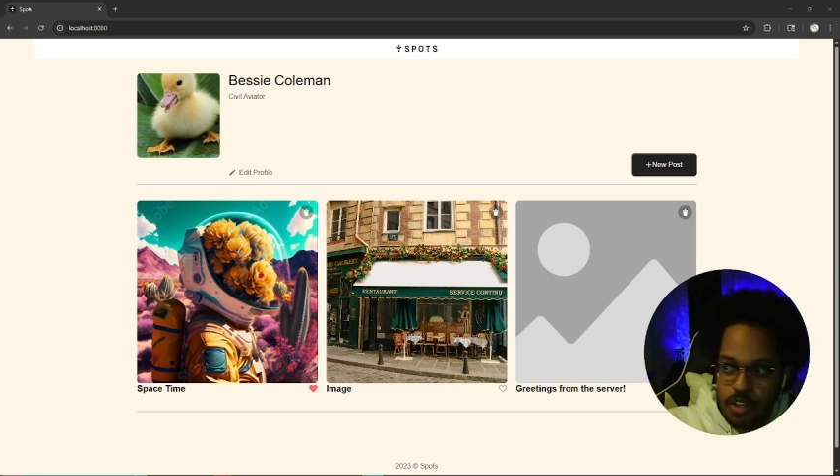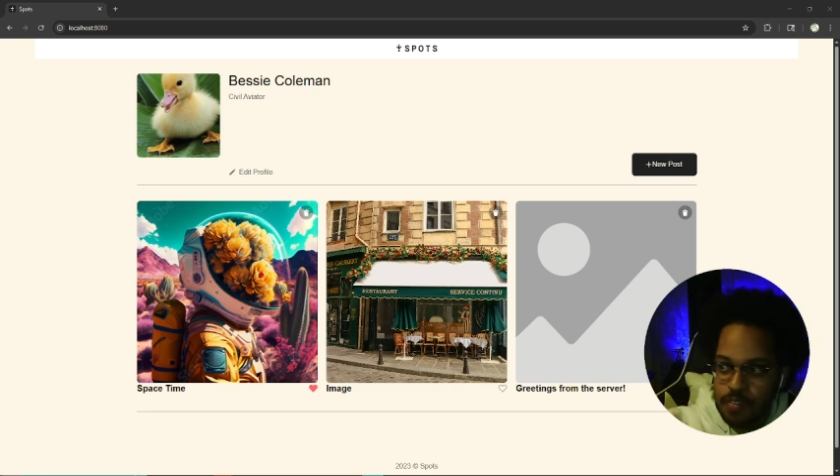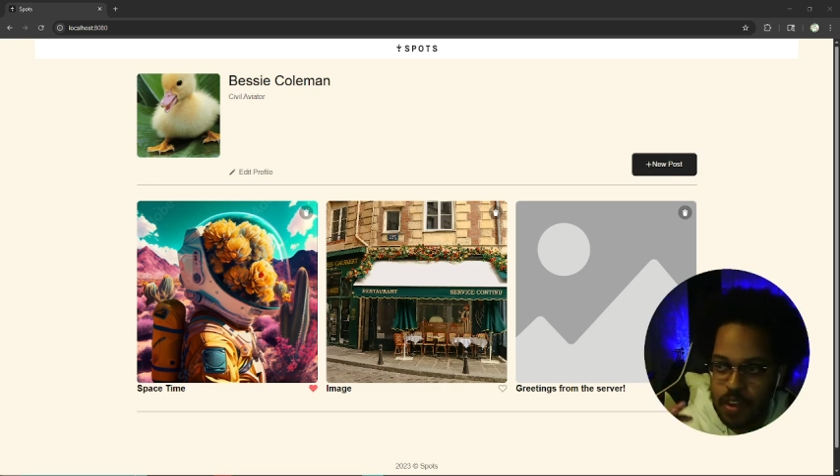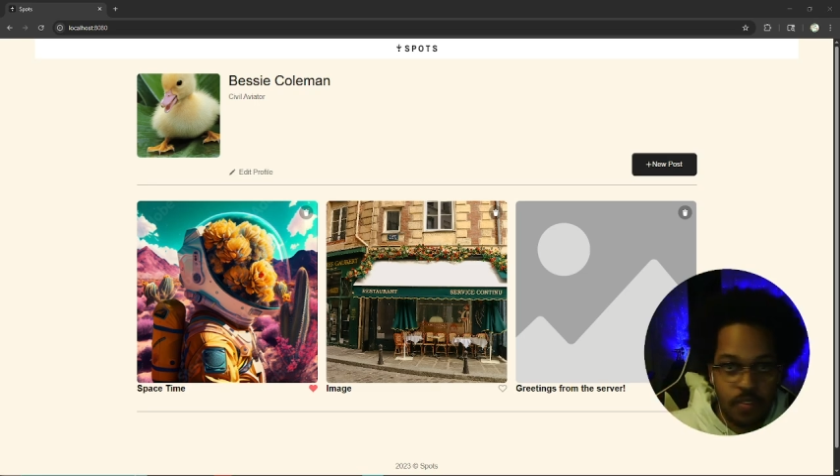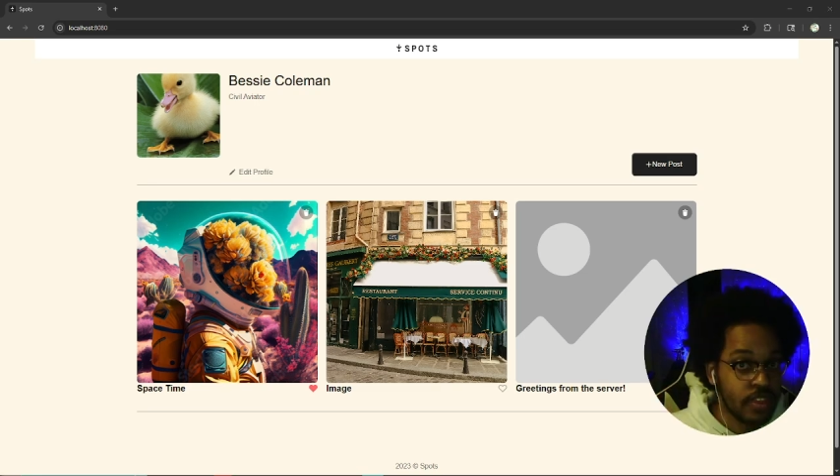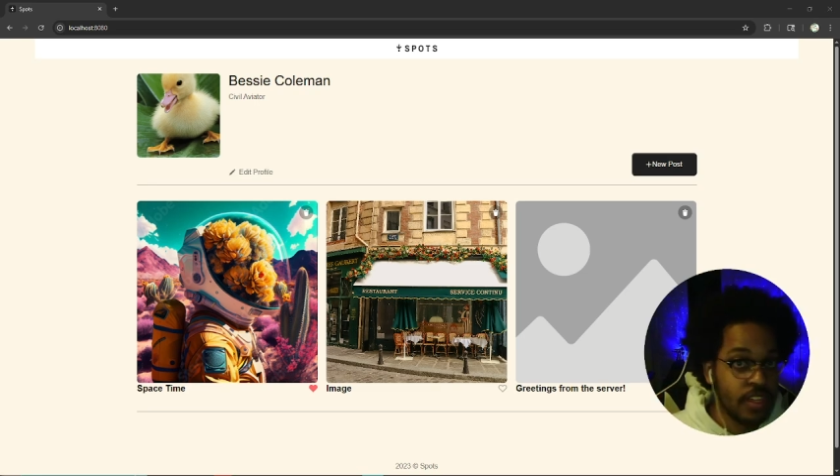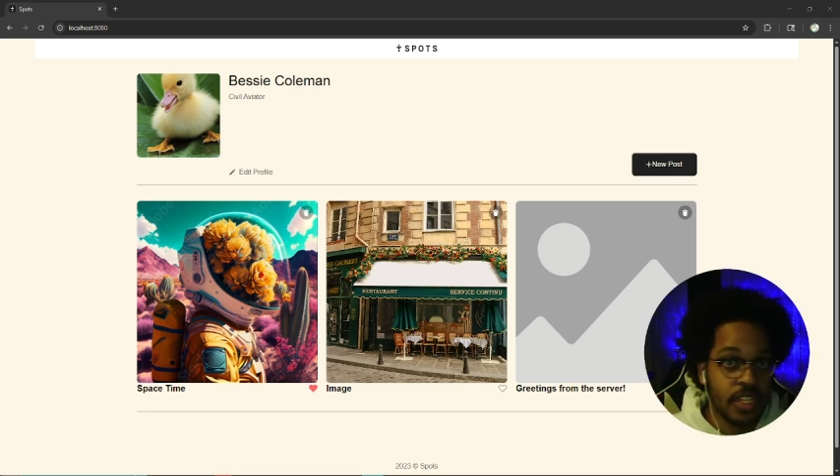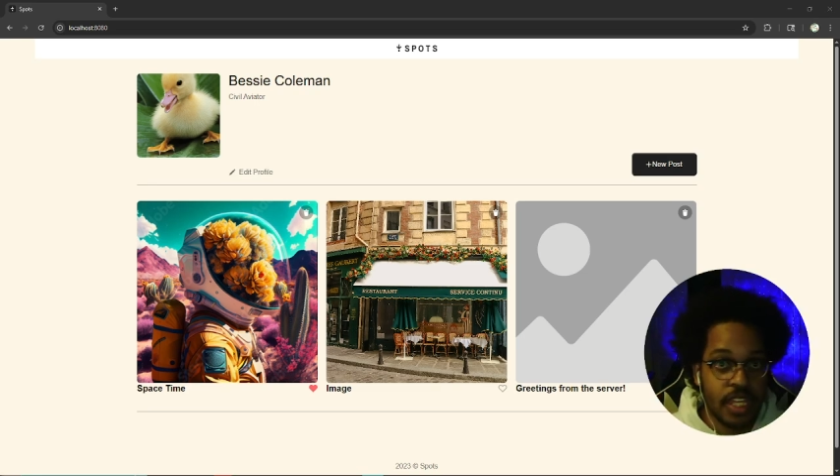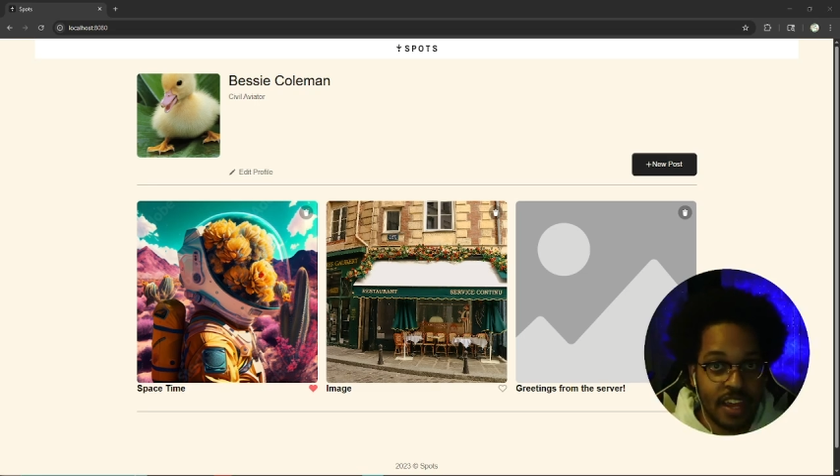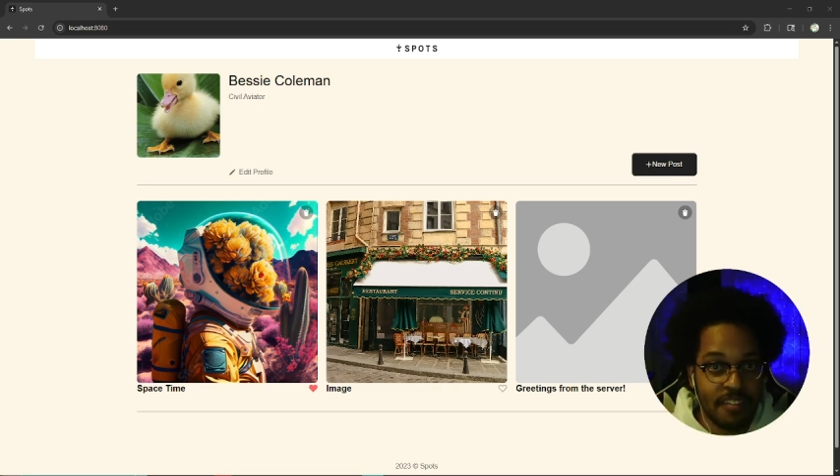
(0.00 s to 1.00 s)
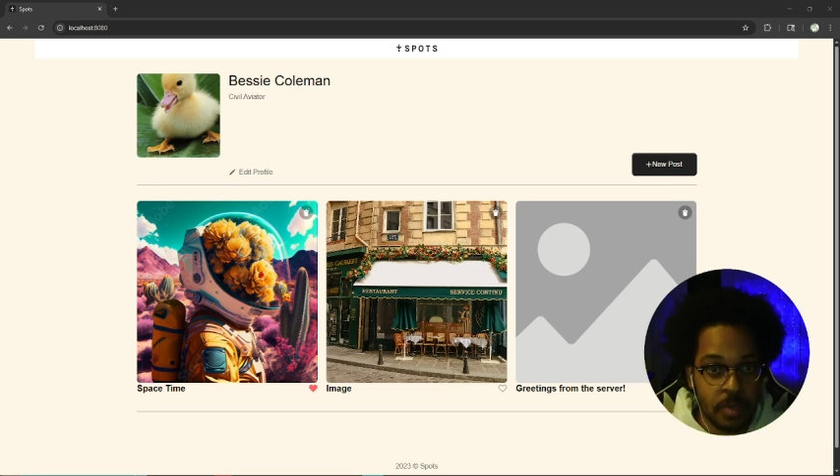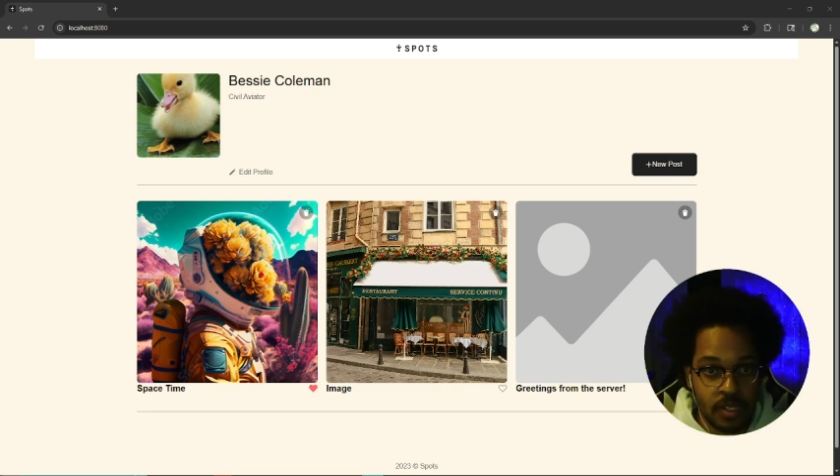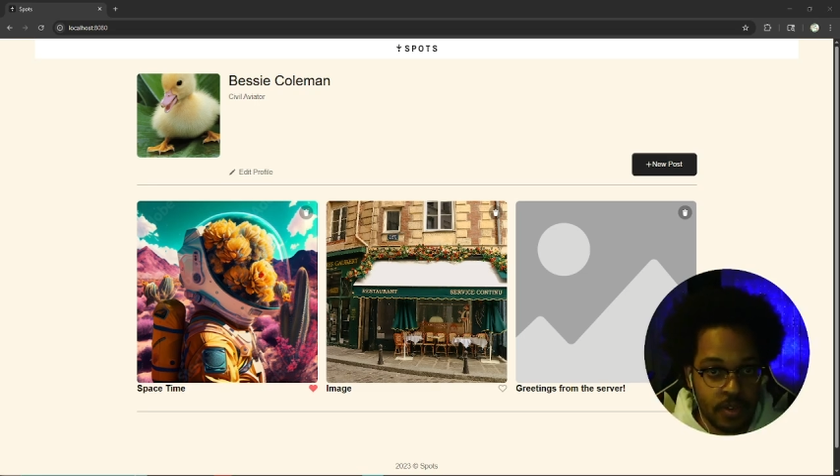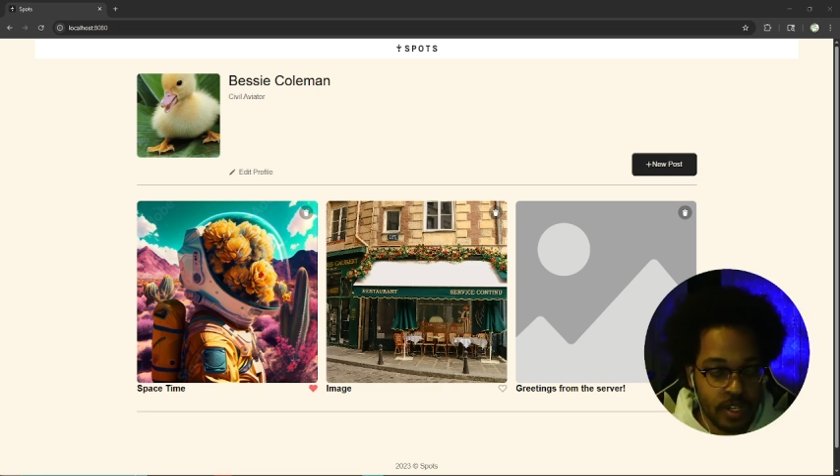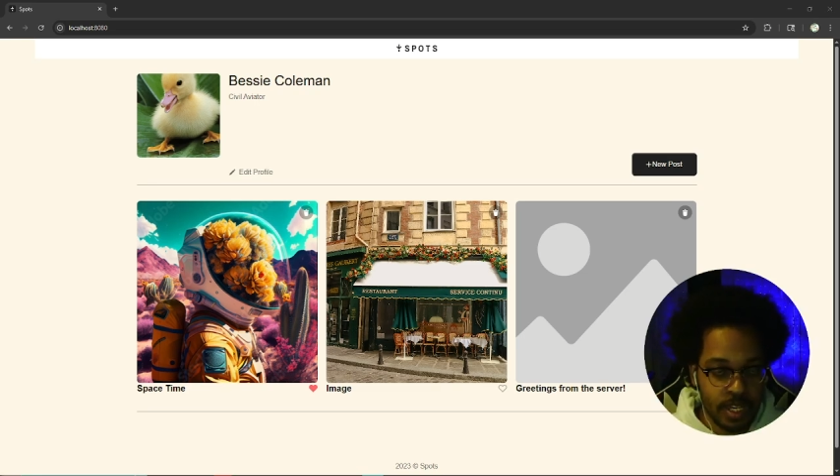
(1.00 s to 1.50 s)
of everything that I've been
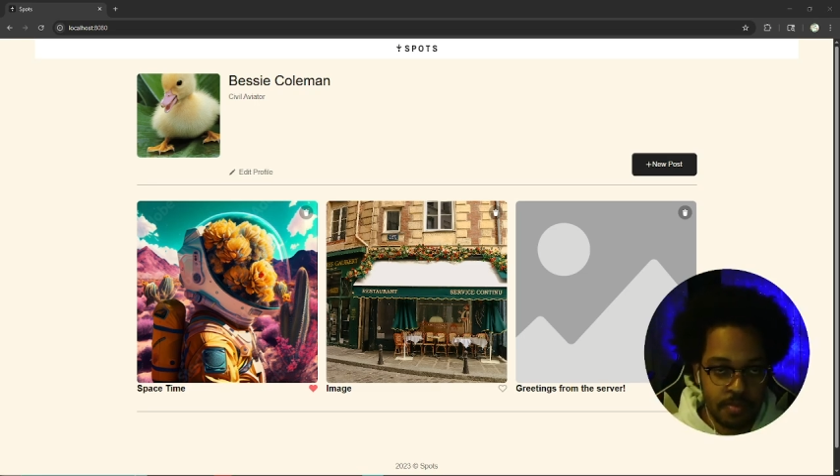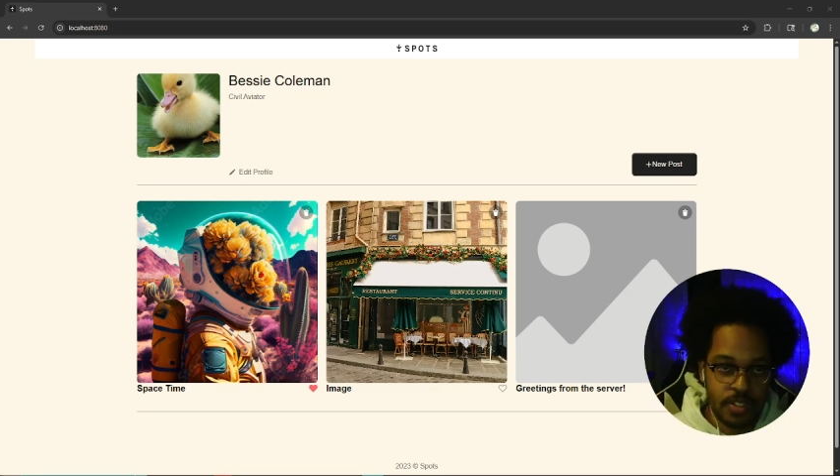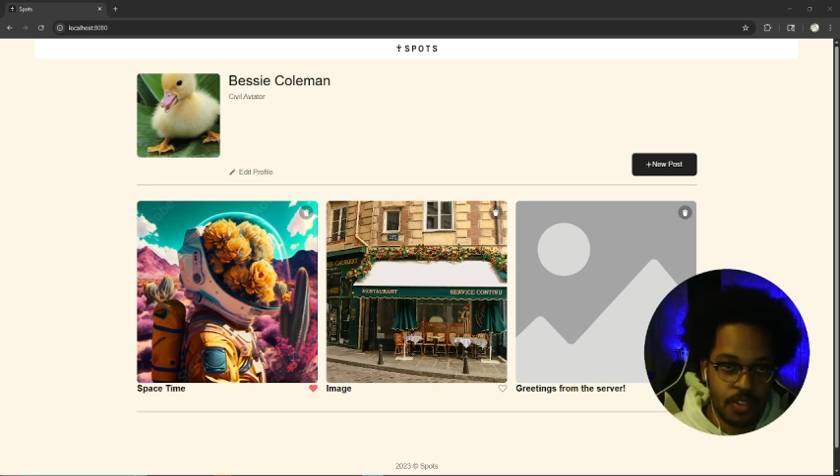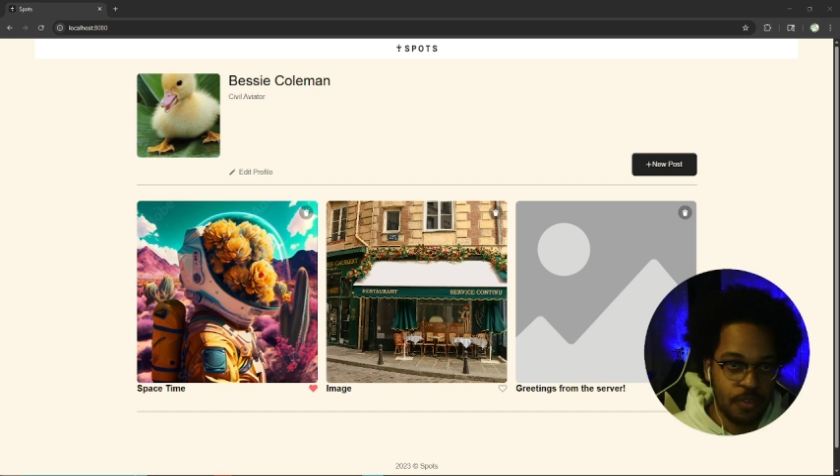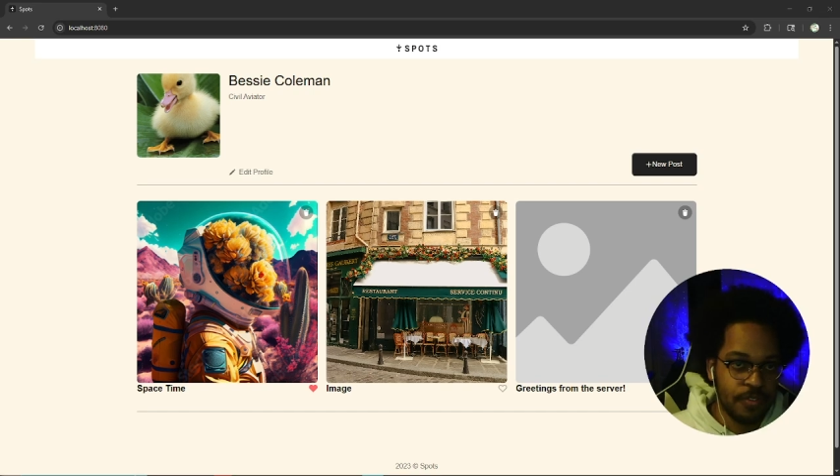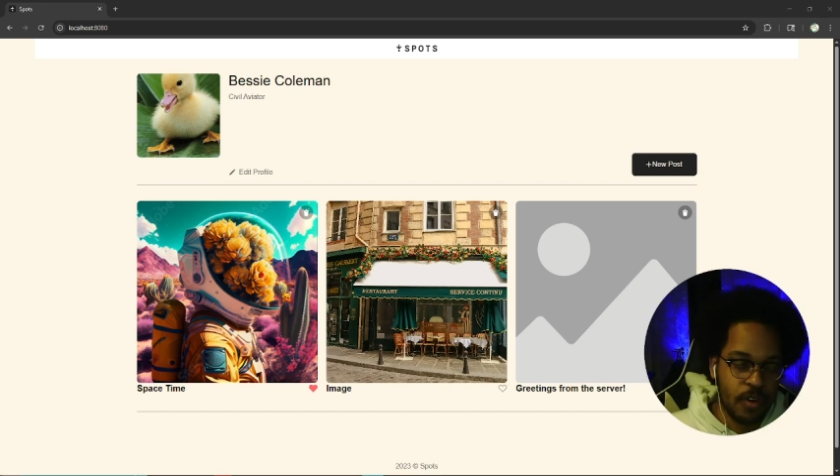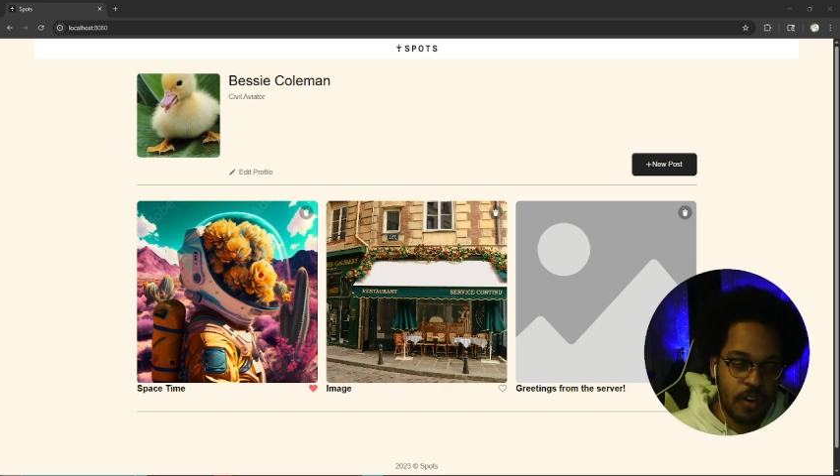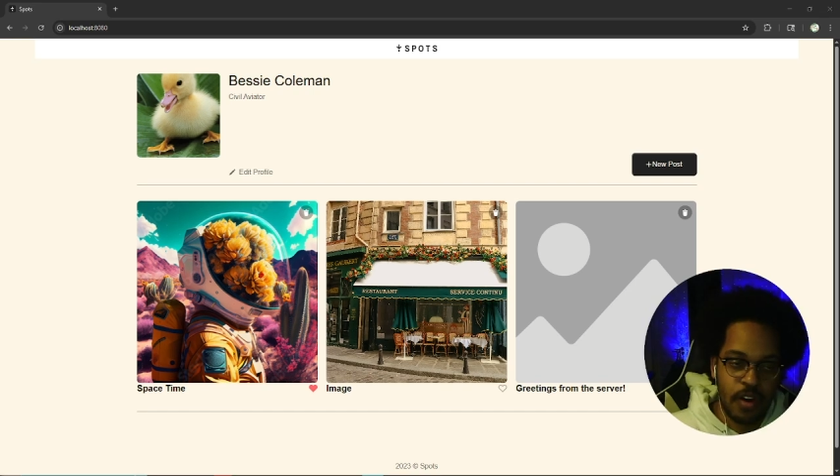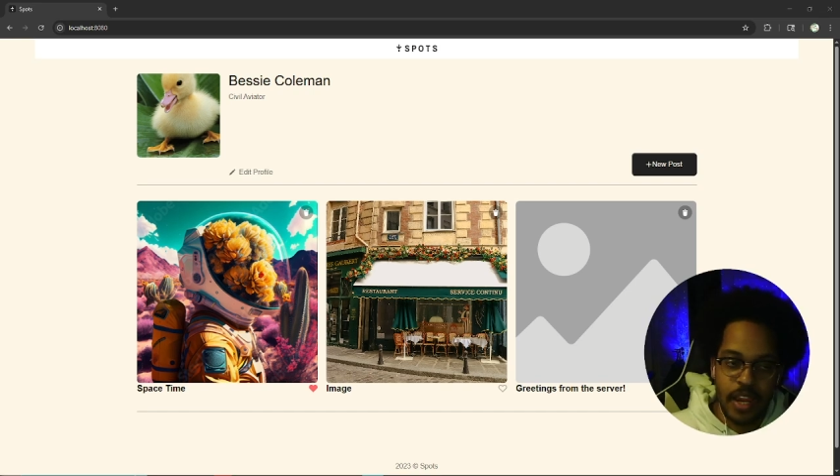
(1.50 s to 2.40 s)
learning up so far: